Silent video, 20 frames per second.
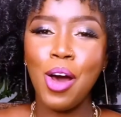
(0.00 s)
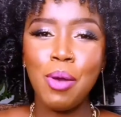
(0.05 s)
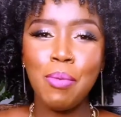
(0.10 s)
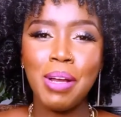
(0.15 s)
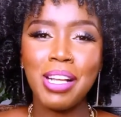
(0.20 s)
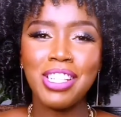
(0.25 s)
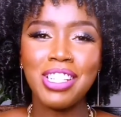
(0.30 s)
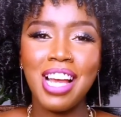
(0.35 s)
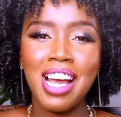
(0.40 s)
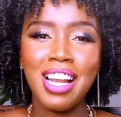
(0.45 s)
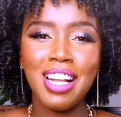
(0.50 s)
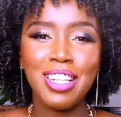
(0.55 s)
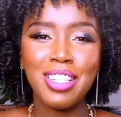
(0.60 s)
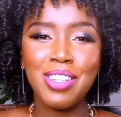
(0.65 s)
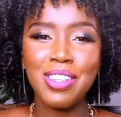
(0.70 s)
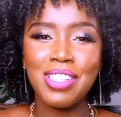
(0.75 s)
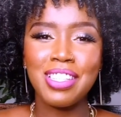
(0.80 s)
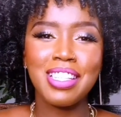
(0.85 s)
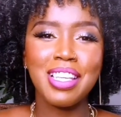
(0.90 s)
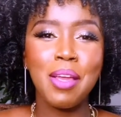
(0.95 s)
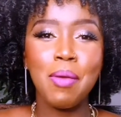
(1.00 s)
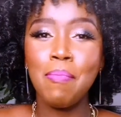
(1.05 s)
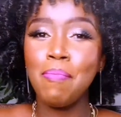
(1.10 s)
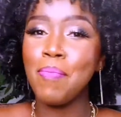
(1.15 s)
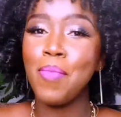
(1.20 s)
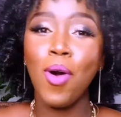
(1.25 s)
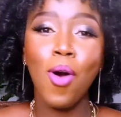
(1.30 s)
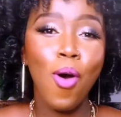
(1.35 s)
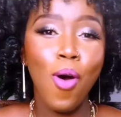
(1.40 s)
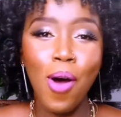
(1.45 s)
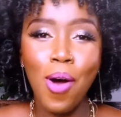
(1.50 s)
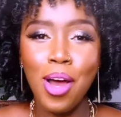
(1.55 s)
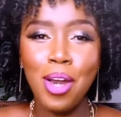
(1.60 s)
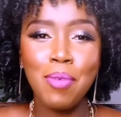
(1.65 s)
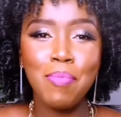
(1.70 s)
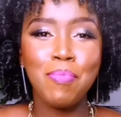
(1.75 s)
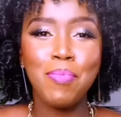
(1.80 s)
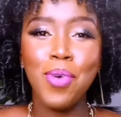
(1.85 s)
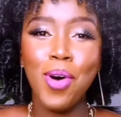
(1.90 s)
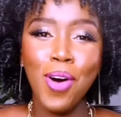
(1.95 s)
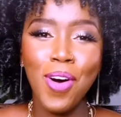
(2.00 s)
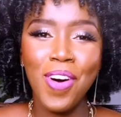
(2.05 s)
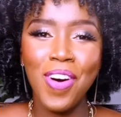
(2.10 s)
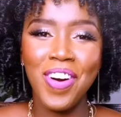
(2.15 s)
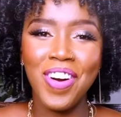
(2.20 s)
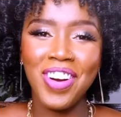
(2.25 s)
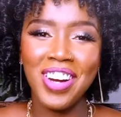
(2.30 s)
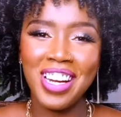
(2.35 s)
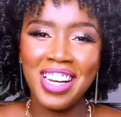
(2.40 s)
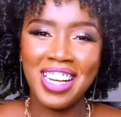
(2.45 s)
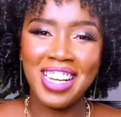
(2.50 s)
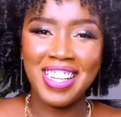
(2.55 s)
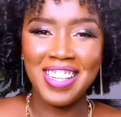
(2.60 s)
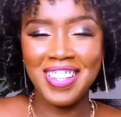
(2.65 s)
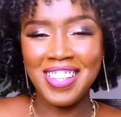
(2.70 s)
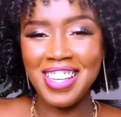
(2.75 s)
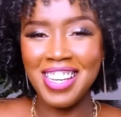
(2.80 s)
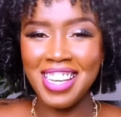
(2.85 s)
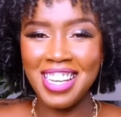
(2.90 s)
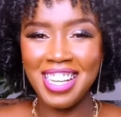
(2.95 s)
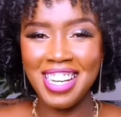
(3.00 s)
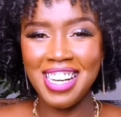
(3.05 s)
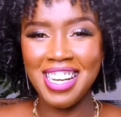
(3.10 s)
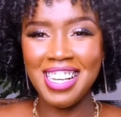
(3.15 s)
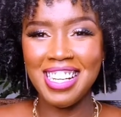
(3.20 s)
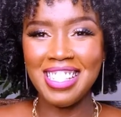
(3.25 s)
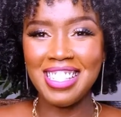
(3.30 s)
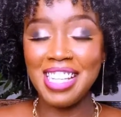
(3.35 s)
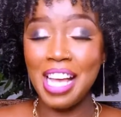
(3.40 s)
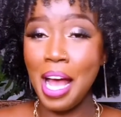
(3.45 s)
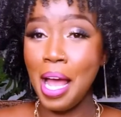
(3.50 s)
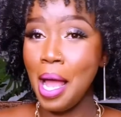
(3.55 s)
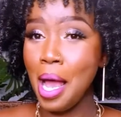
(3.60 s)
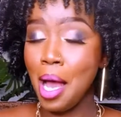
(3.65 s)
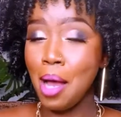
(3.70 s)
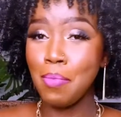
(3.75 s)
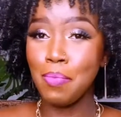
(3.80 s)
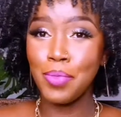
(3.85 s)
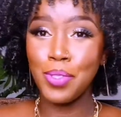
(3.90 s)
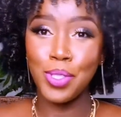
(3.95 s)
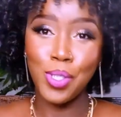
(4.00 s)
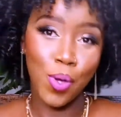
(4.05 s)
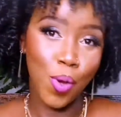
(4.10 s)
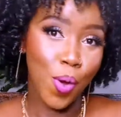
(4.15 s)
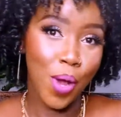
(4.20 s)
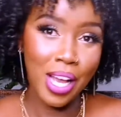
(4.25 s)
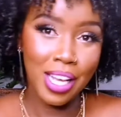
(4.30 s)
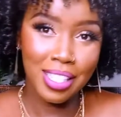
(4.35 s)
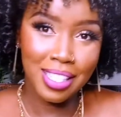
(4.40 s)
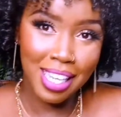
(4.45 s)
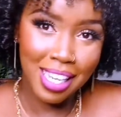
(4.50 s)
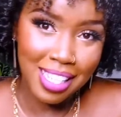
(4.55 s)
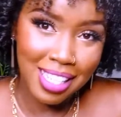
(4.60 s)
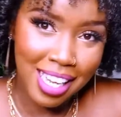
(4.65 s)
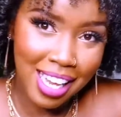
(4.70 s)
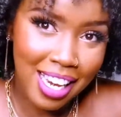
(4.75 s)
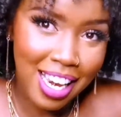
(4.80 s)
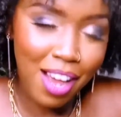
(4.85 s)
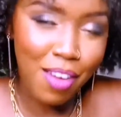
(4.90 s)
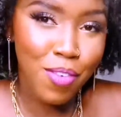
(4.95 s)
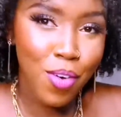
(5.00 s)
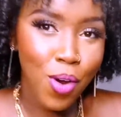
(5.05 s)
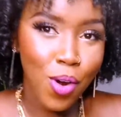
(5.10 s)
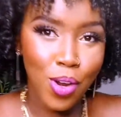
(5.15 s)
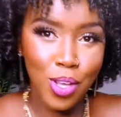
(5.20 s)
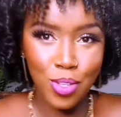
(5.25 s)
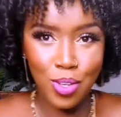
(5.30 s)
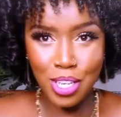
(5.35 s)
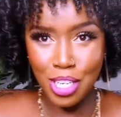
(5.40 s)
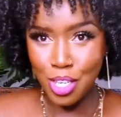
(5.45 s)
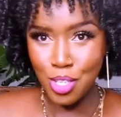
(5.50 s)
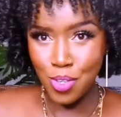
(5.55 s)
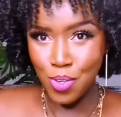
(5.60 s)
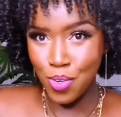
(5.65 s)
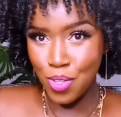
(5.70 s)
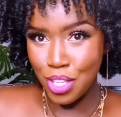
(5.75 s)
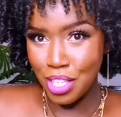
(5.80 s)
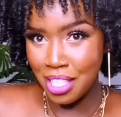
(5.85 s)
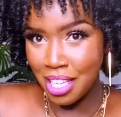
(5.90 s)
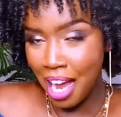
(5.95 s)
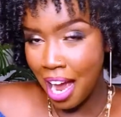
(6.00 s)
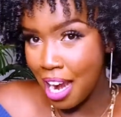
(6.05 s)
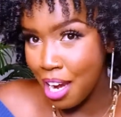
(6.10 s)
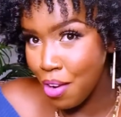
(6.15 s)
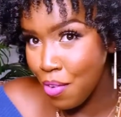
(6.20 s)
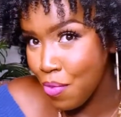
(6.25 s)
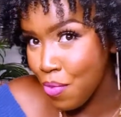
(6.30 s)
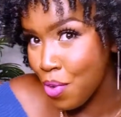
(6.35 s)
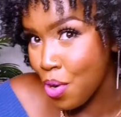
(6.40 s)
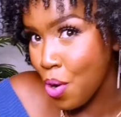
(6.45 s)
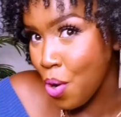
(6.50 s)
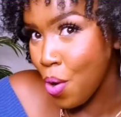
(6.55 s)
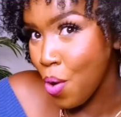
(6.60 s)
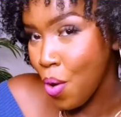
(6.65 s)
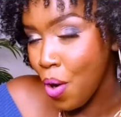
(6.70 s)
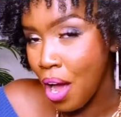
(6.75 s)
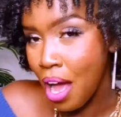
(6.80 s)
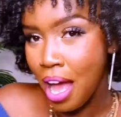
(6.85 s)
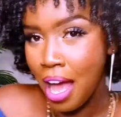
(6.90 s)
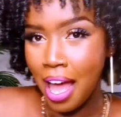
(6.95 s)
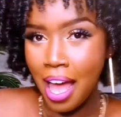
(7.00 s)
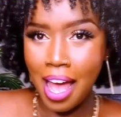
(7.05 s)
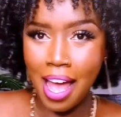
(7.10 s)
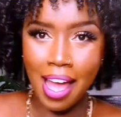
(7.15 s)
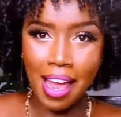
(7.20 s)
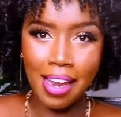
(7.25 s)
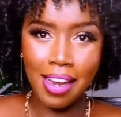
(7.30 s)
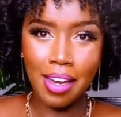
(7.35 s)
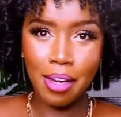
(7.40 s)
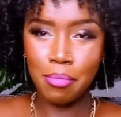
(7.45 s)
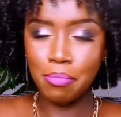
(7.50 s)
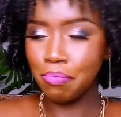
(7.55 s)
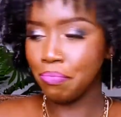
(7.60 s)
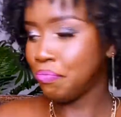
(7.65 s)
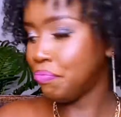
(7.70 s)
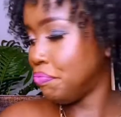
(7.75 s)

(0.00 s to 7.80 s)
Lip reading: on my channel to see more and more. Okay guys, I am so excited. I've always wanted to do this curly fro, and